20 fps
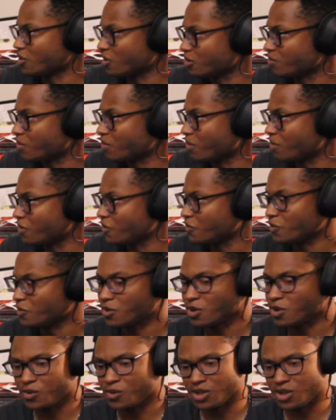talked about
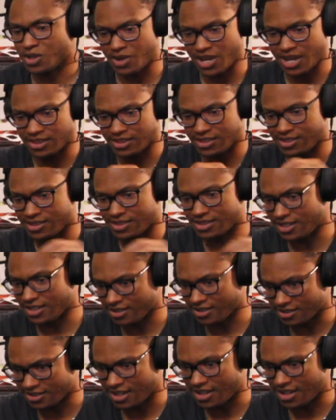before, where you have these
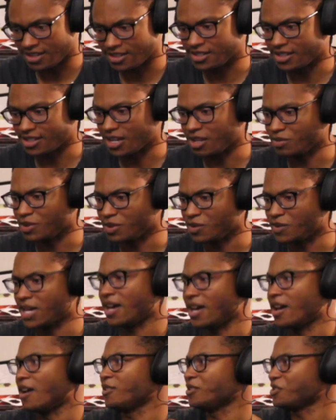things that could help you
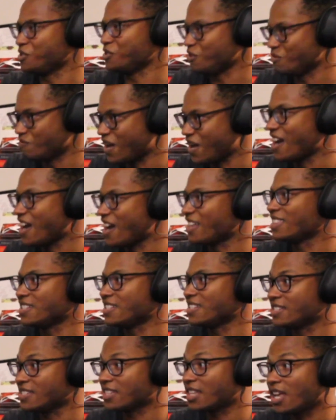count and do math and
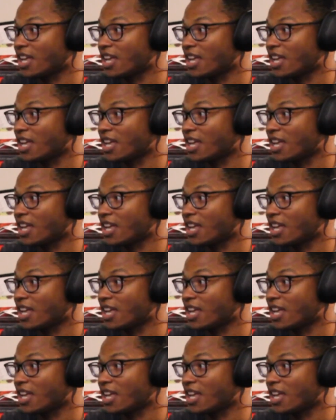things like that.